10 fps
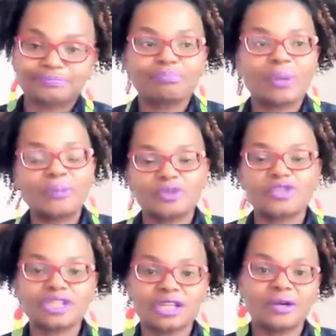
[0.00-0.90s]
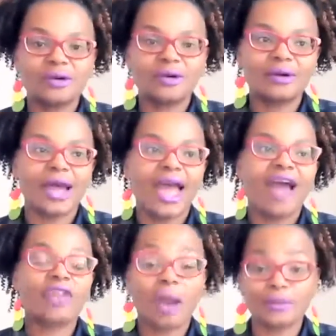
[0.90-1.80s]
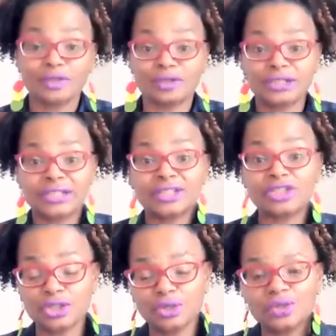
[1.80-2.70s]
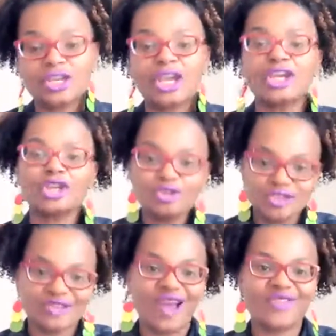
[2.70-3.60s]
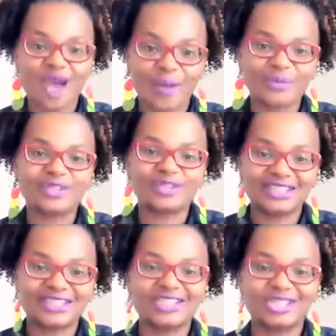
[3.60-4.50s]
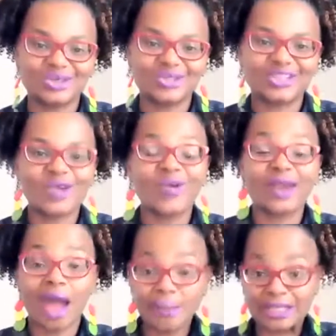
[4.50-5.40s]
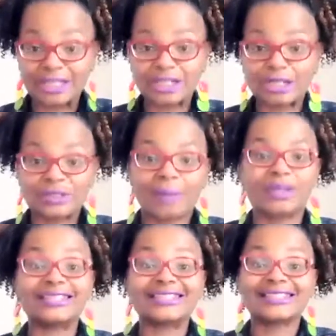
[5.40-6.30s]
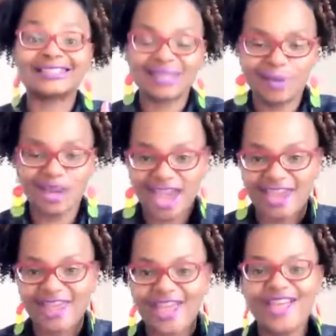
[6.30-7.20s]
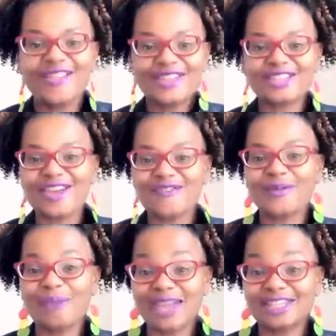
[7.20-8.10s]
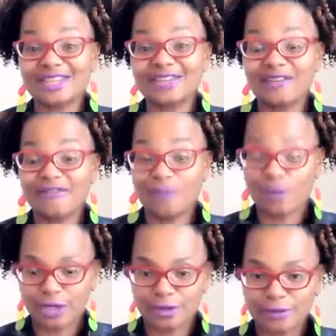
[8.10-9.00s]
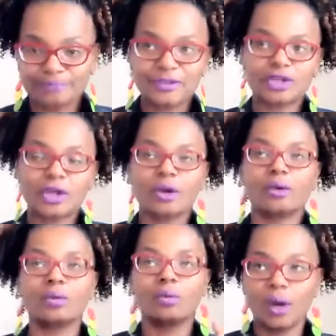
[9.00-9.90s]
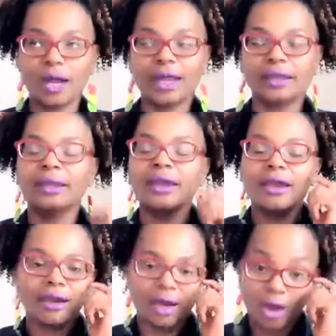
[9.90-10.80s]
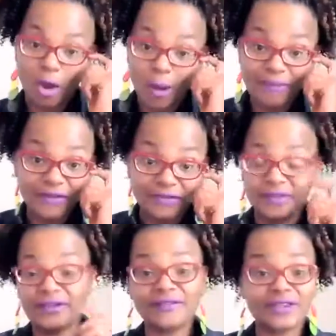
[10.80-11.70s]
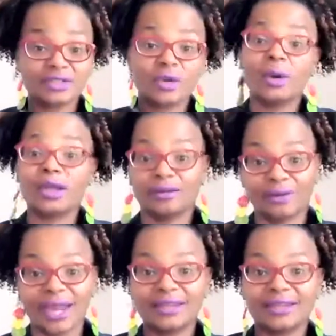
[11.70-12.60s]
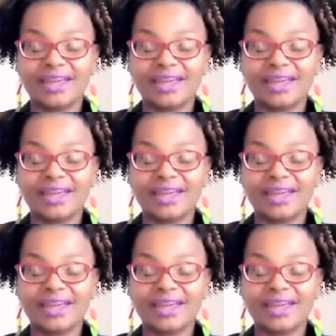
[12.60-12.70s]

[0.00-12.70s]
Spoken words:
People still have the opportunity to choose. You still have the opportunity to choose. So what I'm going to do is I'm going to disseminate this information for you. So one, Co-op 50/50 is going great.